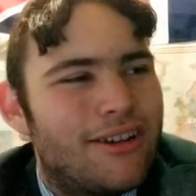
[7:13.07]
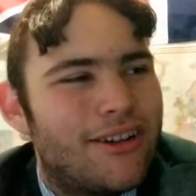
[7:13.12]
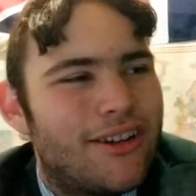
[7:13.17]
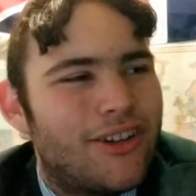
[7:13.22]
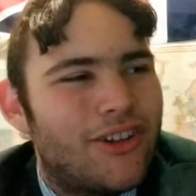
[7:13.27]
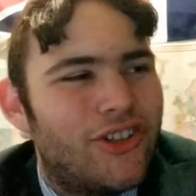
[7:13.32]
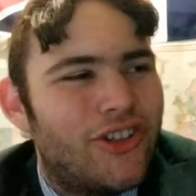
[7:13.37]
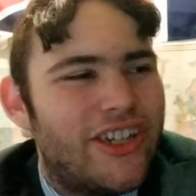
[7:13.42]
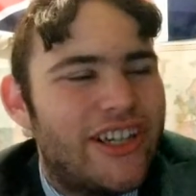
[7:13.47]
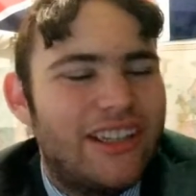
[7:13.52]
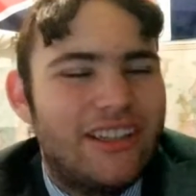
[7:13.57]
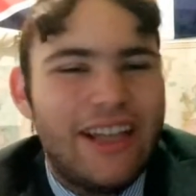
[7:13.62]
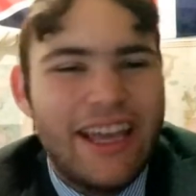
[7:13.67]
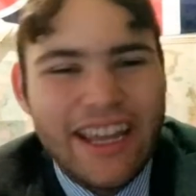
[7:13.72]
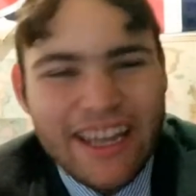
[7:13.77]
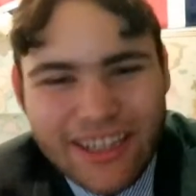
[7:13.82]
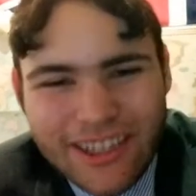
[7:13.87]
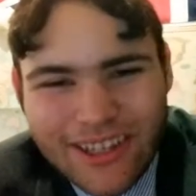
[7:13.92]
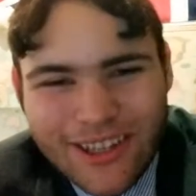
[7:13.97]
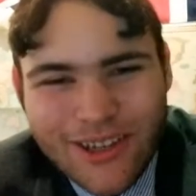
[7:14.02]
she
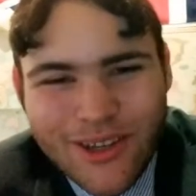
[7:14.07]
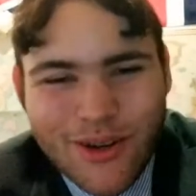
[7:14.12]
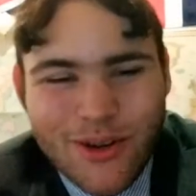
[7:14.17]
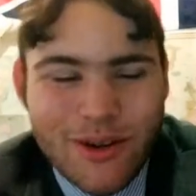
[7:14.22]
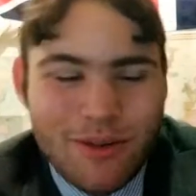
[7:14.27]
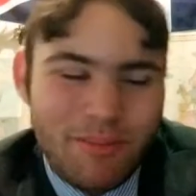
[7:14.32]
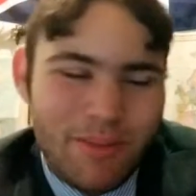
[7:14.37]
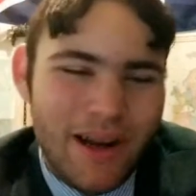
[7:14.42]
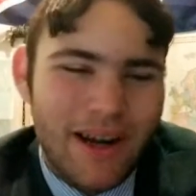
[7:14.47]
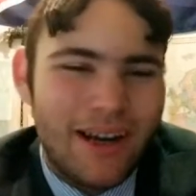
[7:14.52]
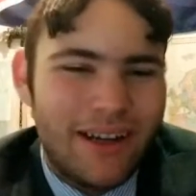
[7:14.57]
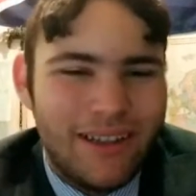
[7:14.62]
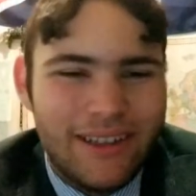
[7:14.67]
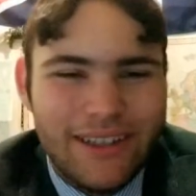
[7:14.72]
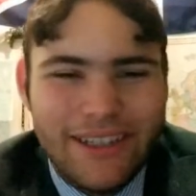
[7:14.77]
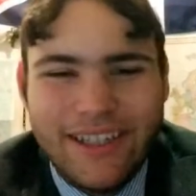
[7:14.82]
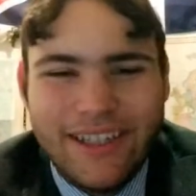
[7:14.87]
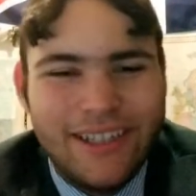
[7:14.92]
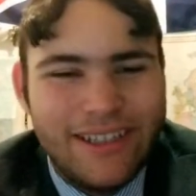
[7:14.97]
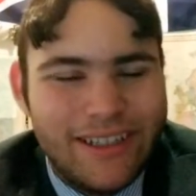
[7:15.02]
liked you, and
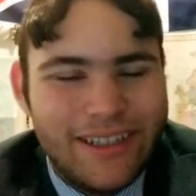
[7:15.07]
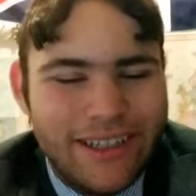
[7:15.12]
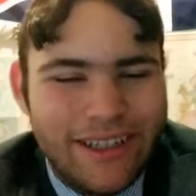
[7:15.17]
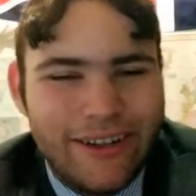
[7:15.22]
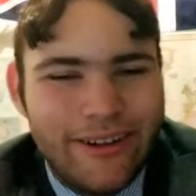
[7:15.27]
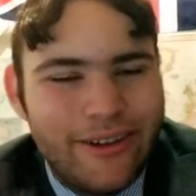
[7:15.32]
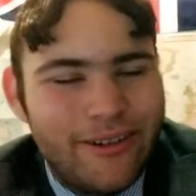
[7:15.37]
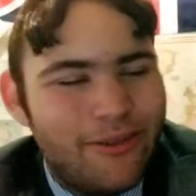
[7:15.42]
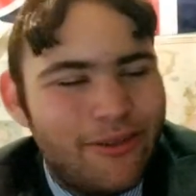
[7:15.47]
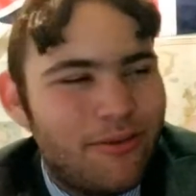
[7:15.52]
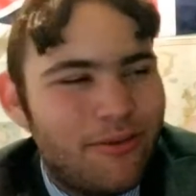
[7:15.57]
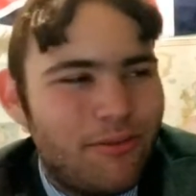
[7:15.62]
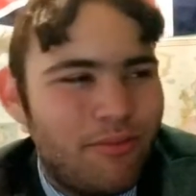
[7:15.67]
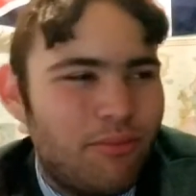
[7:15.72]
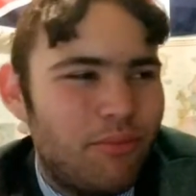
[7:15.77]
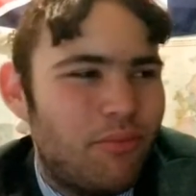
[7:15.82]
apparently, you know,